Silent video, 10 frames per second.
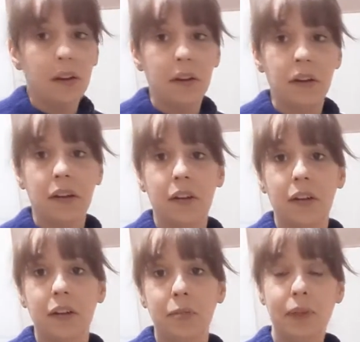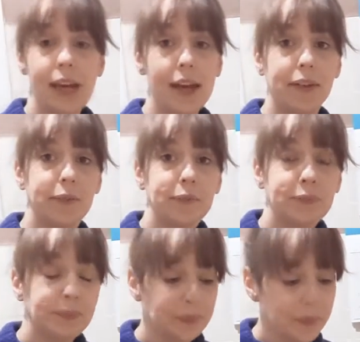But yeah,
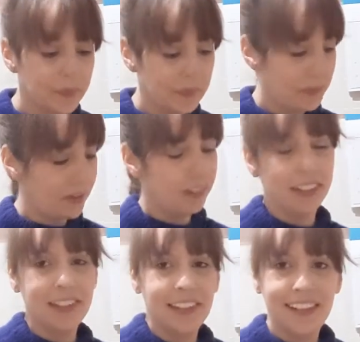that's